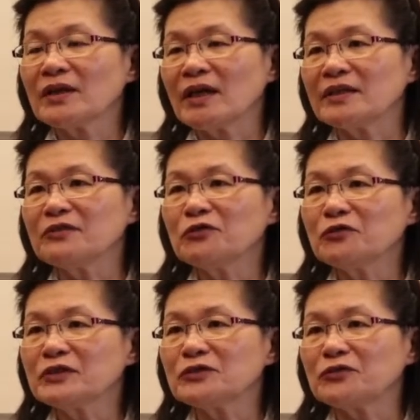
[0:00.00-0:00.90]
And therefore,
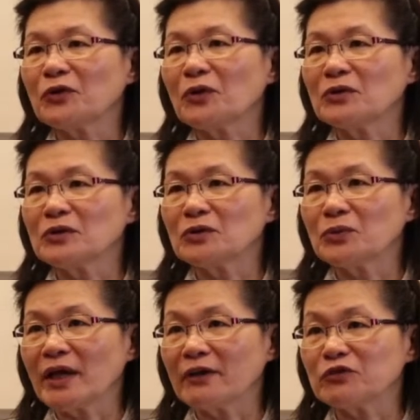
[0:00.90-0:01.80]
first of all, you know,
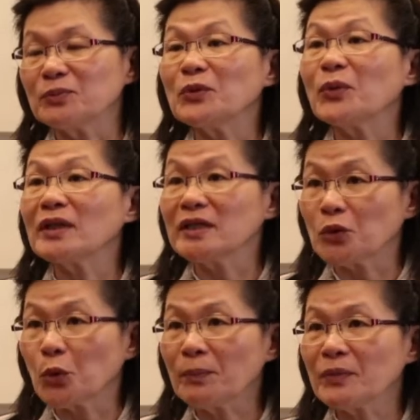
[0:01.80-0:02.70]
we have to be well
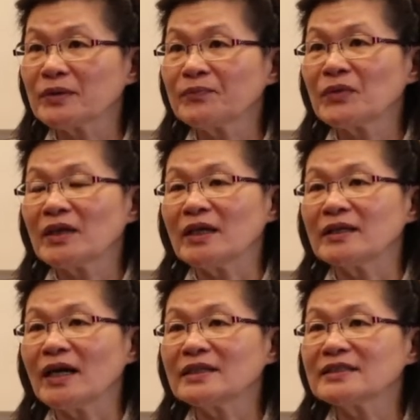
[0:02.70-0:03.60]
equipped in
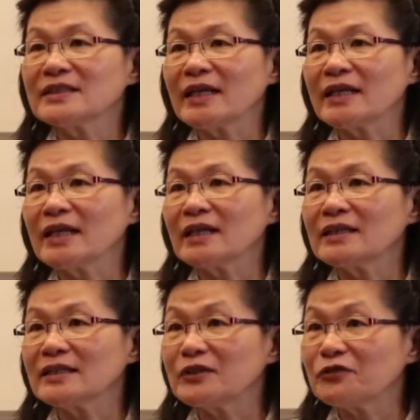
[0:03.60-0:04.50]
understanding
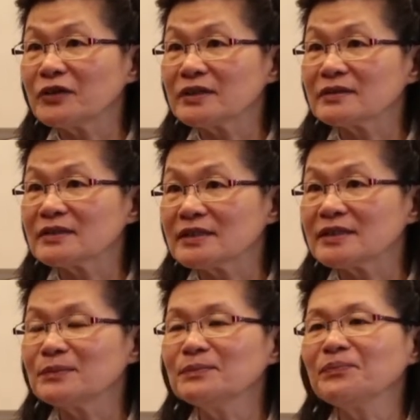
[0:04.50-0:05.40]
different
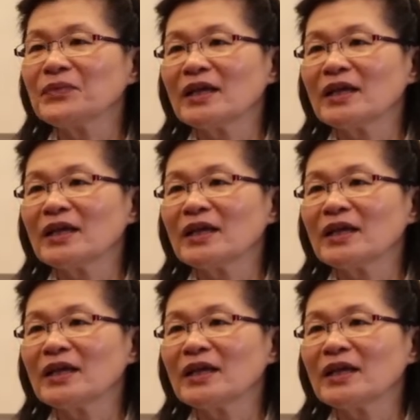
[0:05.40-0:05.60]
systems,